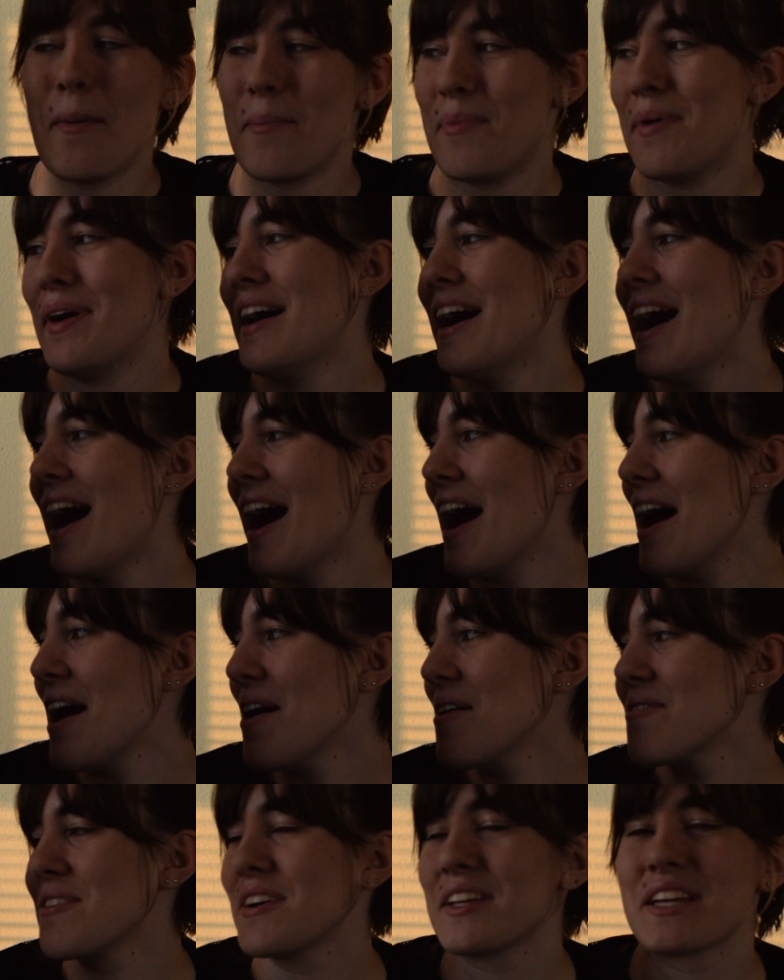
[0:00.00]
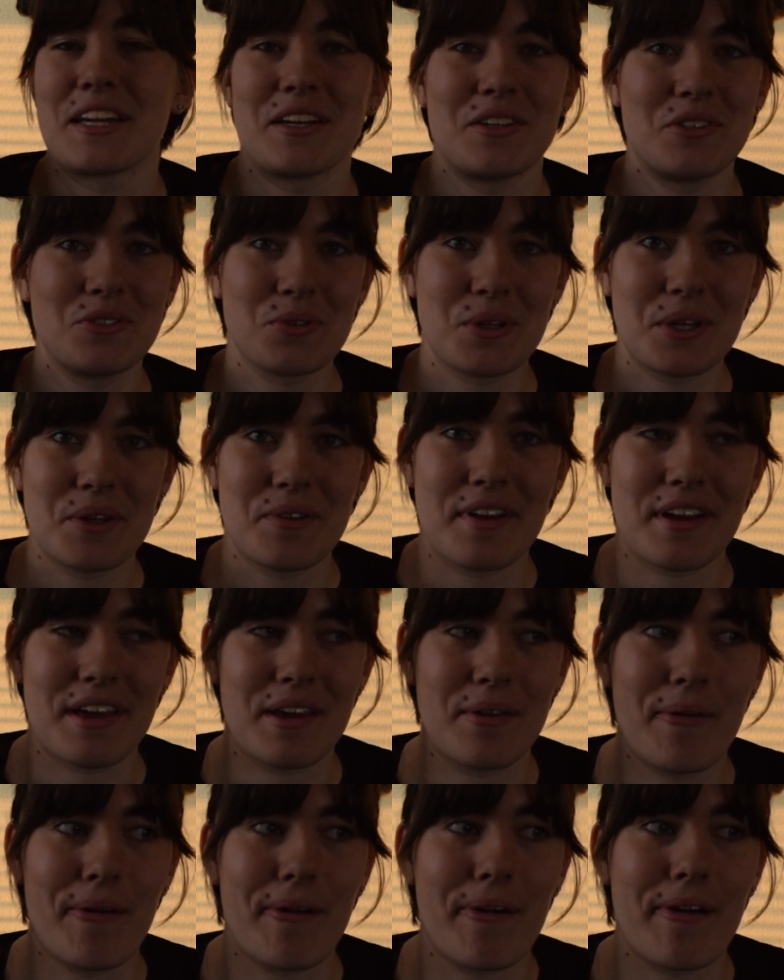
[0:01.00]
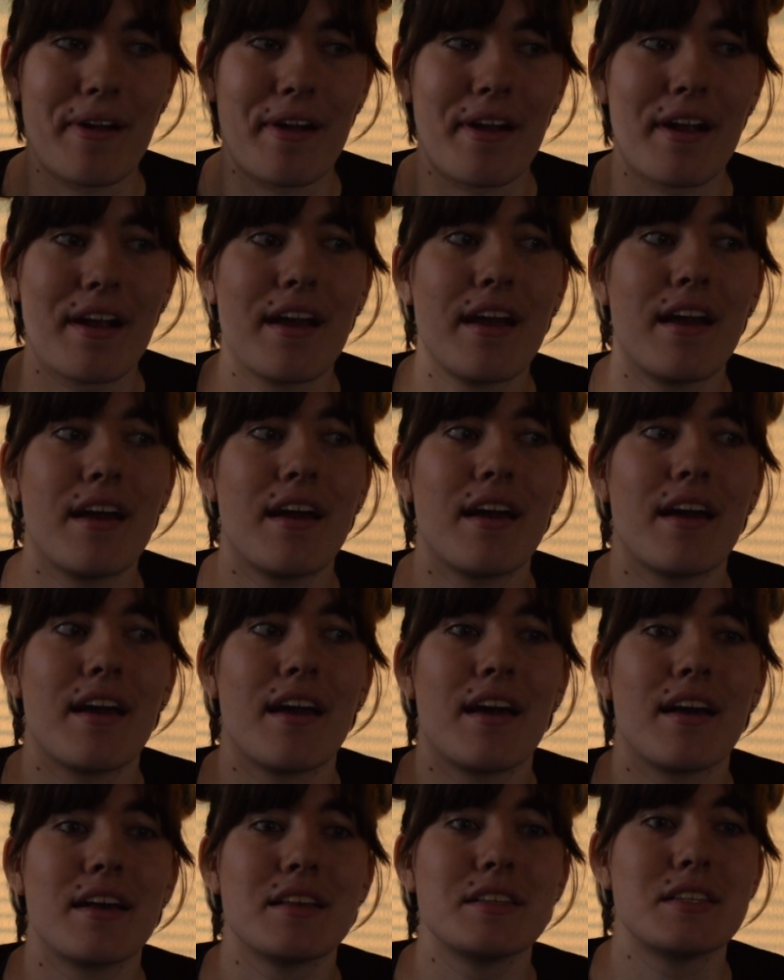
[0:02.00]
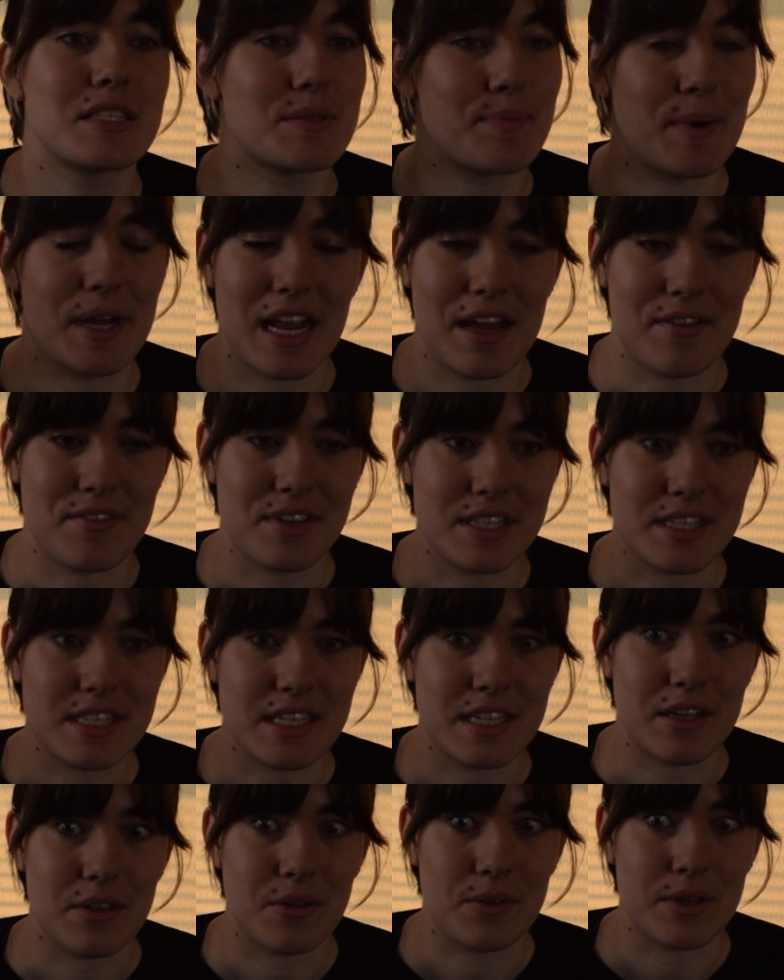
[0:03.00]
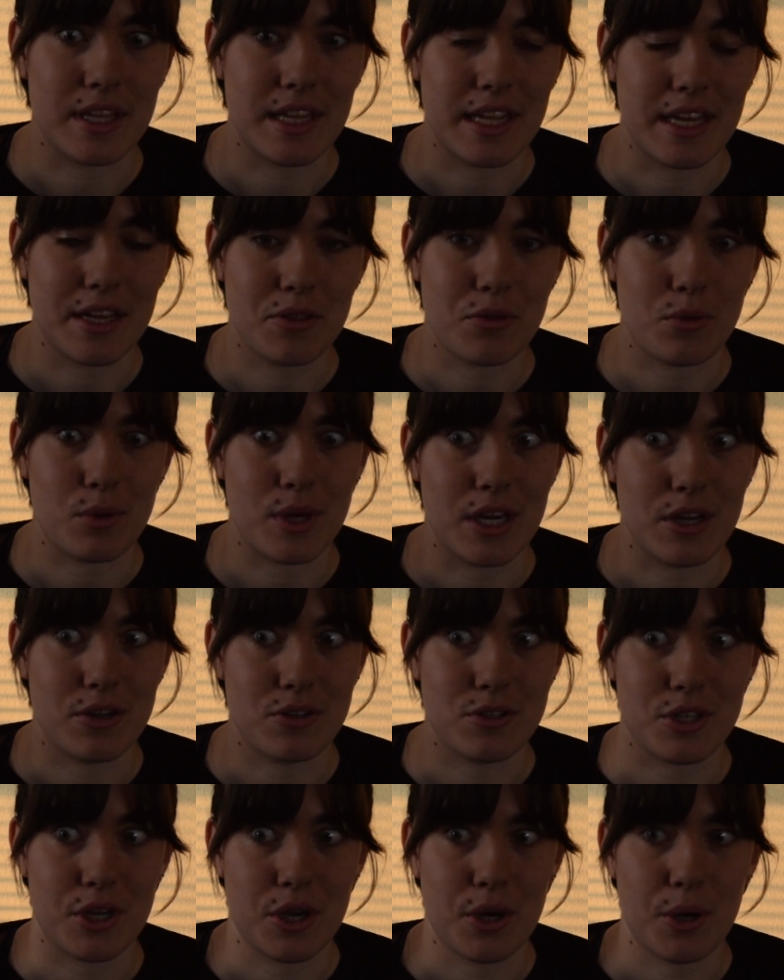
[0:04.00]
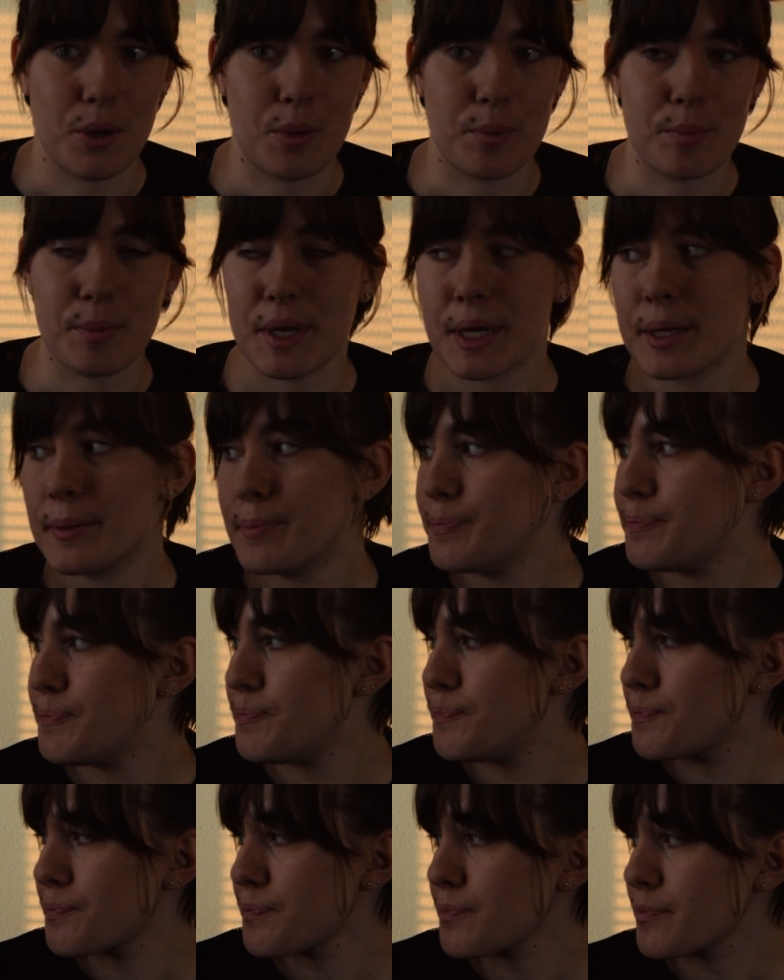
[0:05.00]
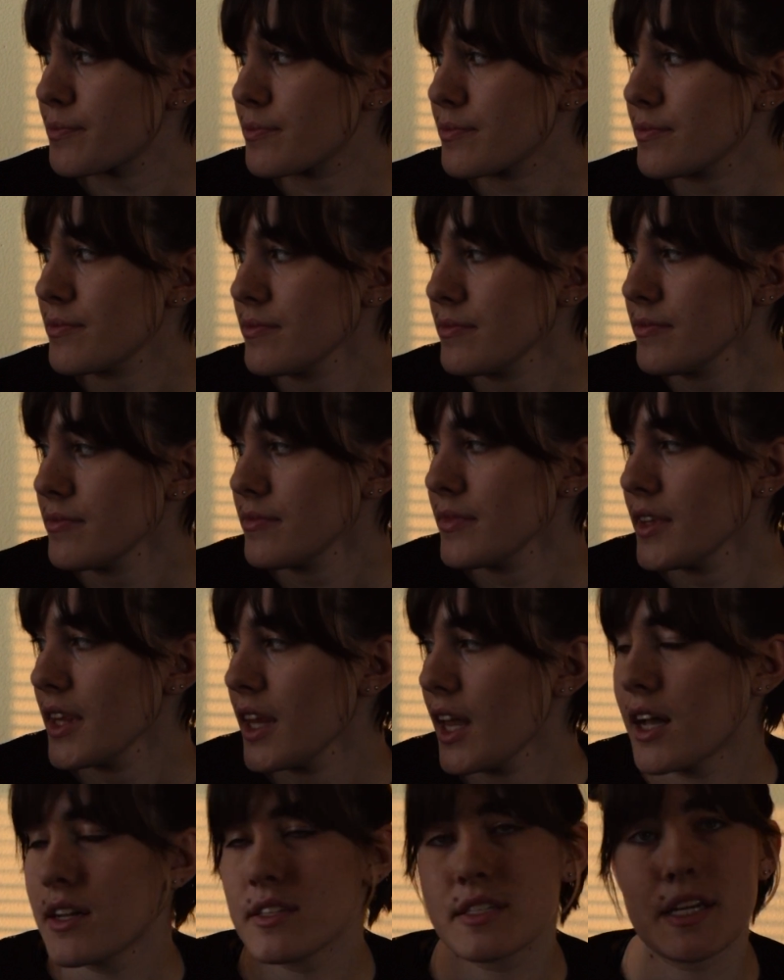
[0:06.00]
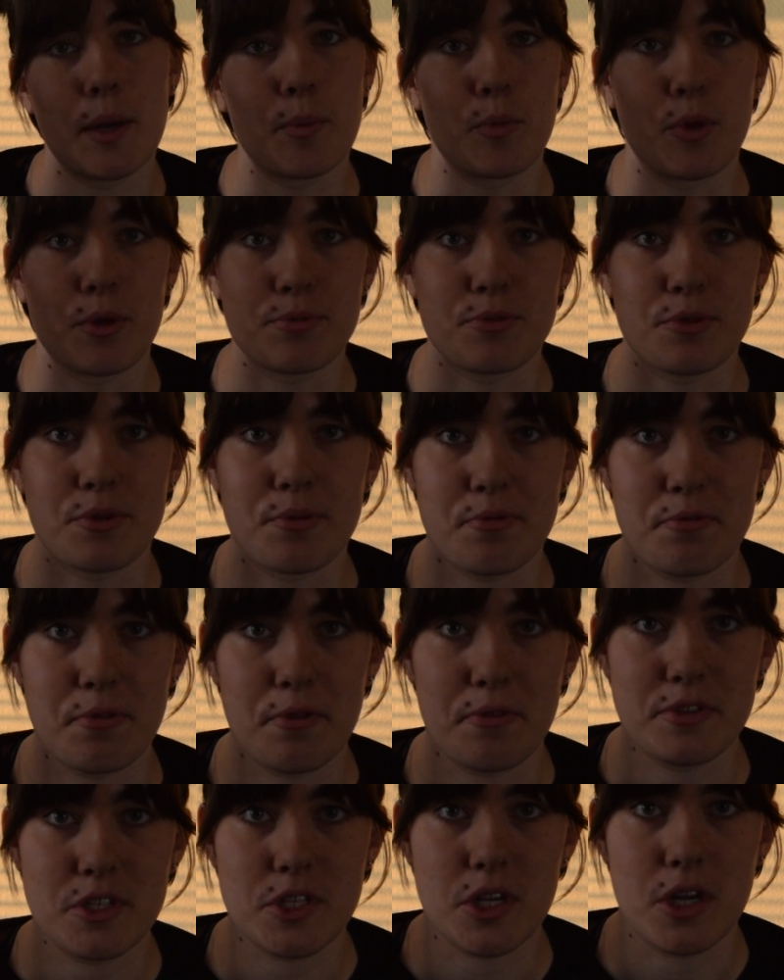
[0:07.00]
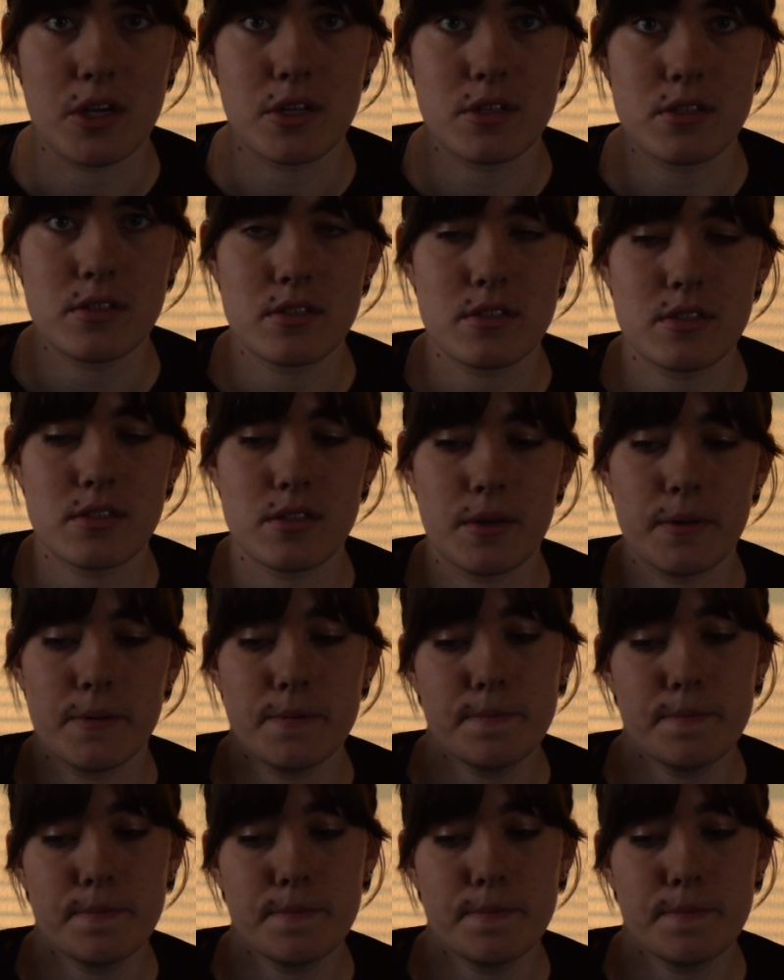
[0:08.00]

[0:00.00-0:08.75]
but I really enjoy Rocky Horror despite having seen it only like three years ago, but Time Warp's one of my favorite songs, so.